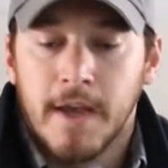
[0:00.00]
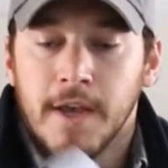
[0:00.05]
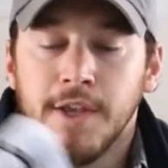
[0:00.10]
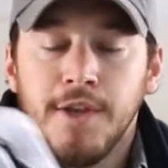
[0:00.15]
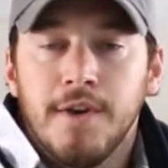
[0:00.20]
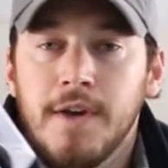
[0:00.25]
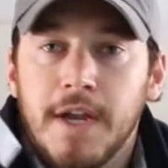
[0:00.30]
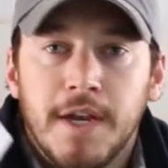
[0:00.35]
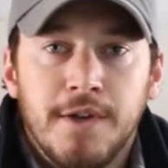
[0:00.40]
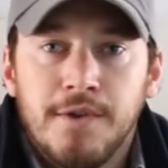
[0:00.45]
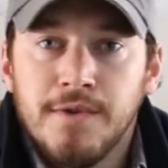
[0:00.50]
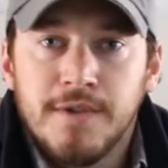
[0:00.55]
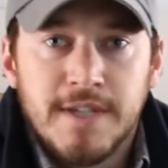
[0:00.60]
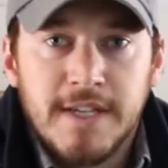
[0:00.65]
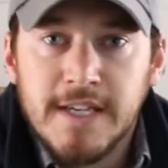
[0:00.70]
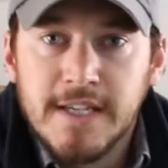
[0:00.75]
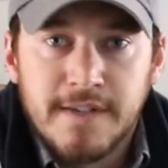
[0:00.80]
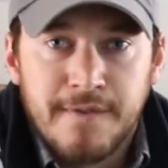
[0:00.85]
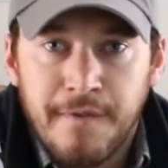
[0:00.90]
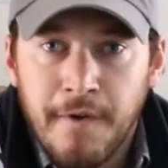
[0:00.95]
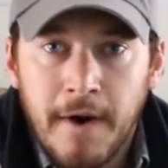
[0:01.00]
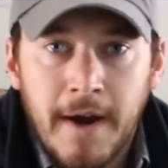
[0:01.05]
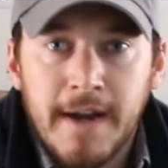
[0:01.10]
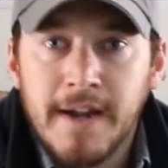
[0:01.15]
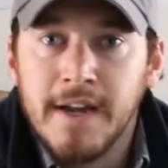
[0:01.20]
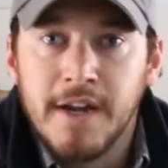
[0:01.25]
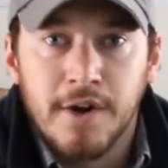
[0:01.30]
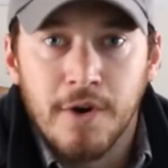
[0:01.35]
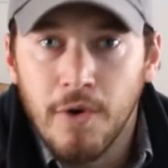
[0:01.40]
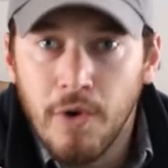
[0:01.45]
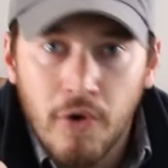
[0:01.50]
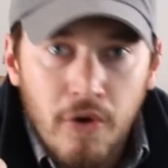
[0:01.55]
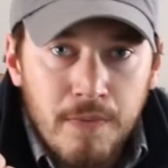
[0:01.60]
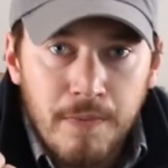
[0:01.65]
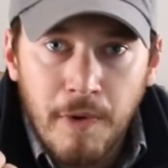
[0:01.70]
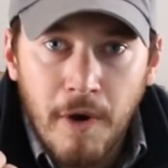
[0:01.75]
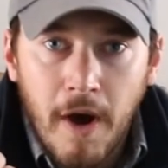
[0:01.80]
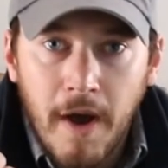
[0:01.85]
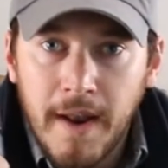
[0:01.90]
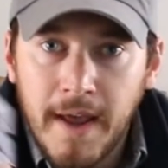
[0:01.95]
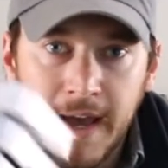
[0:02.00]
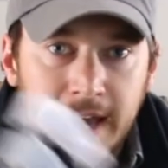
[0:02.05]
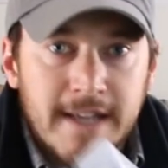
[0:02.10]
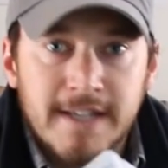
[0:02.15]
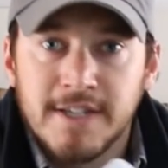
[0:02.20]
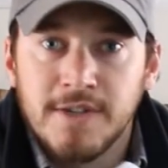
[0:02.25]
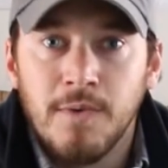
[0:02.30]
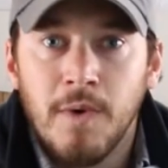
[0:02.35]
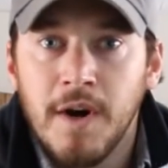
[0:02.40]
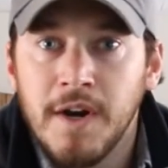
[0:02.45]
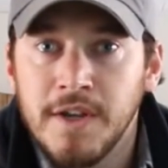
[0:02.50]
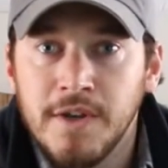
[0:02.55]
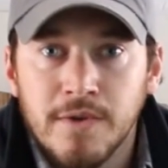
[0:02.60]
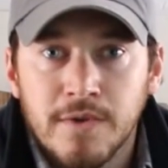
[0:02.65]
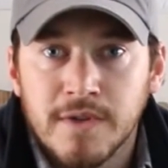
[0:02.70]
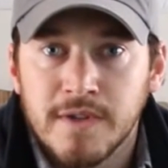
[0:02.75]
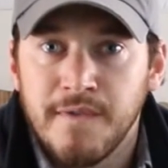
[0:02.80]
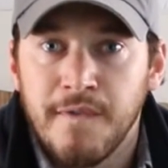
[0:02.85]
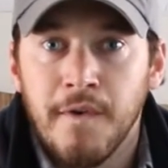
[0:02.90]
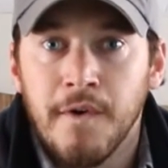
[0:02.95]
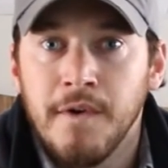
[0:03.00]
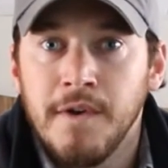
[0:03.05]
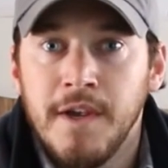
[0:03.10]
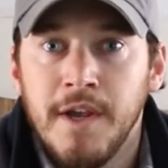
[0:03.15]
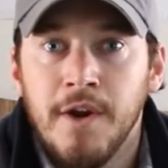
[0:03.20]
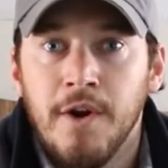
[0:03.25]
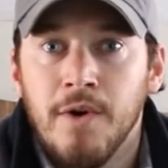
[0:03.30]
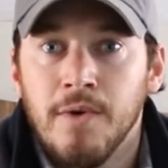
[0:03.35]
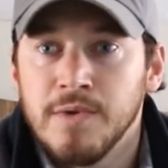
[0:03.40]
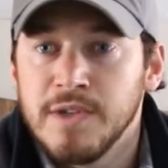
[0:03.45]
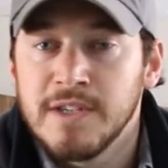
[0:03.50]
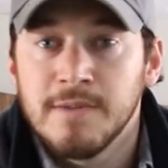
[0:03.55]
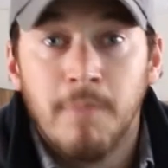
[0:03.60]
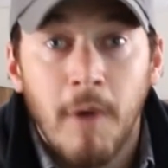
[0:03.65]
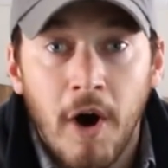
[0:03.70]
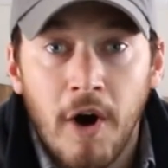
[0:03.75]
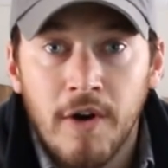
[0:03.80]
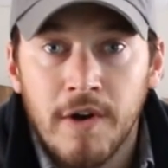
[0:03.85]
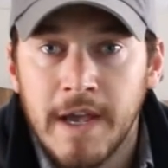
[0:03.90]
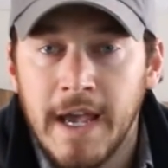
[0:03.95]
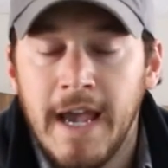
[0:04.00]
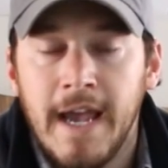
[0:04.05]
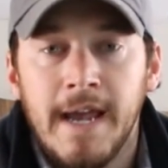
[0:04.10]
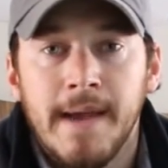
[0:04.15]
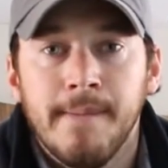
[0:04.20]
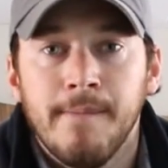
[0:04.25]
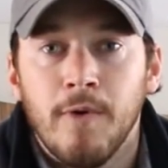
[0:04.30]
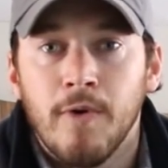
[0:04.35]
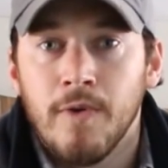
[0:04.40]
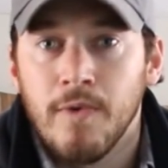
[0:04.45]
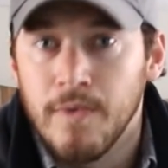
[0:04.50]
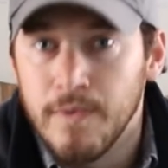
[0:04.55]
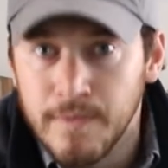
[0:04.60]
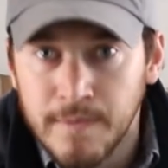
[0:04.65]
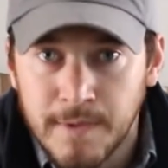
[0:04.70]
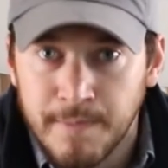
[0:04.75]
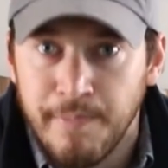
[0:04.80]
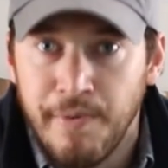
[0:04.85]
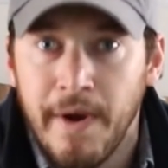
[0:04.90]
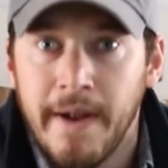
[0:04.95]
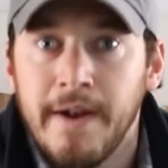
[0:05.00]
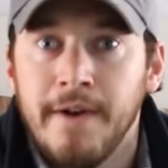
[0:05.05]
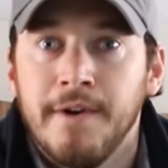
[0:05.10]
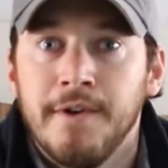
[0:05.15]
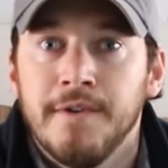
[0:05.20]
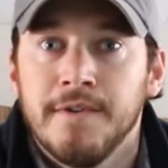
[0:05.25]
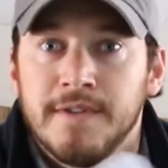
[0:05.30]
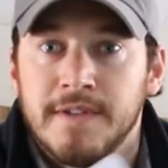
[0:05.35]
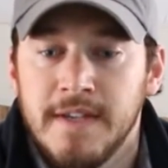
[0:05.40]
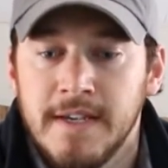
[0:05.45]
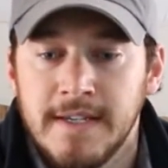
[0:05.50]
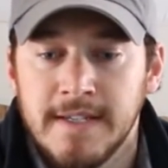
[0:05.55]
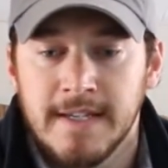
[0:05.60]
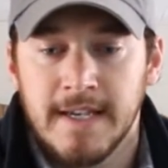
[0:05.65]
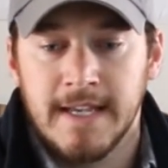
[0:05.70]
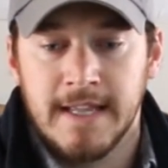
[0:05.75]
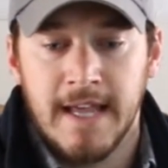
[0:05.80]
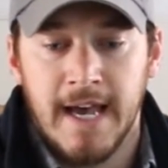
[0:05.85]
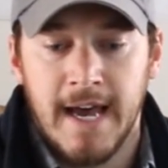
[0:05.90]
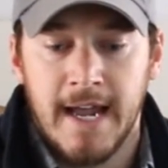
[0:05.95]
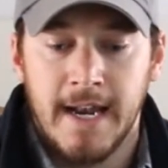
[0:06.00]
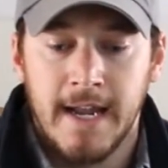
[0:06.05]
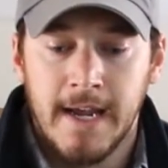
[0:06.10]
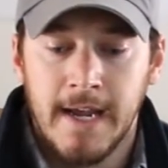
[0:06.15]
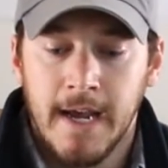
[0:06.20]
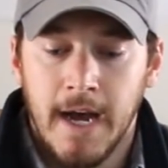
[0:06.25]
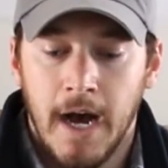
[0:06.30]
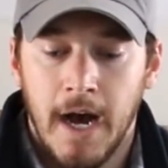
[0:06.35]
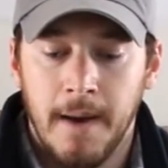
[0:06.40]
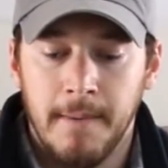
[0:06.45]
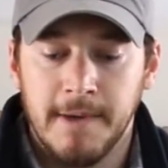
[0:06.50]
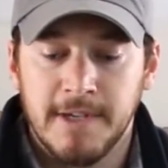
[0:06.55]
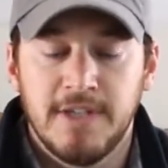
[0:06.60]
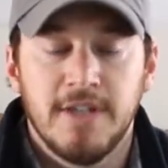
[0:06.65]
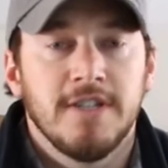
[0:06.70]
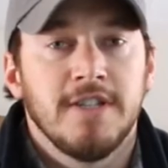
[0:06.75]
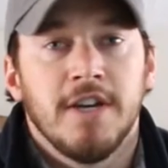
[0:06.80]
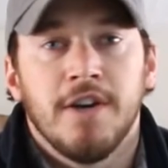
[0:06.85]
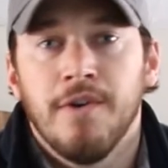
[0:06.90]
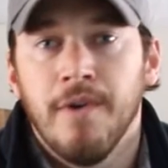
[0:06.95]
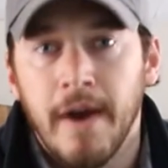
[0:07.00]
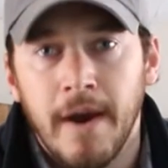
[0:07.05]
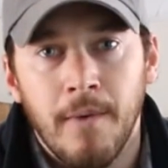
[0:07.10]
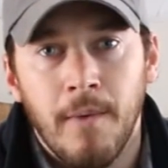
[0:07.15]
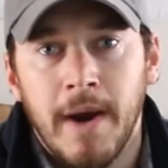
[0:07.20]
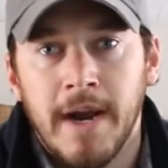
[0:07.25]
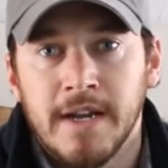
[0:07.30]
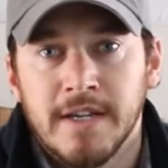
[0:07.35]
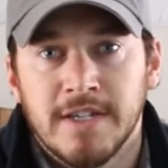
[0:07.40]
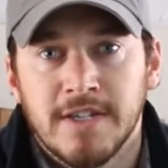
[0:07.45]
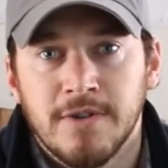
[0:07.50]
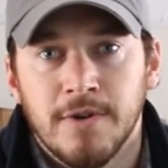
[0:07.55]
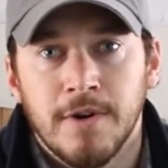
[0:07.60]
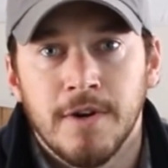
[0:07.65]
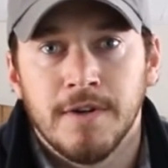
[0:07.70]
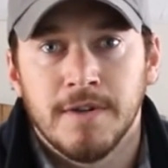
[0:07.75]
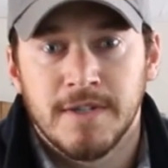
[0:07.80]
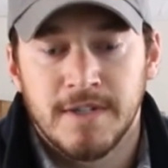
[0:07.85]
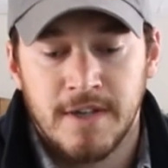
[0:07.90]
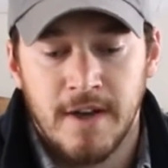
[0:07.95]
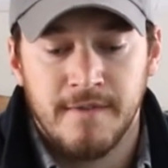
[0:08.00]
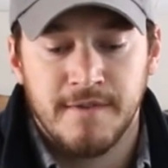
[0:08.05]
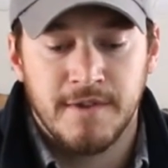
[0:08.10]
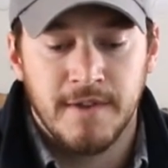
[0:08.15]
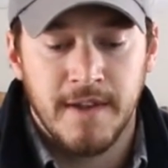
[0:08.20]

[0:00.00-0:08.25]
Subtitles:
You can use these for any of your old broadheads you want to use for, small game or predators, things like that. It's just a great way to store your stuff.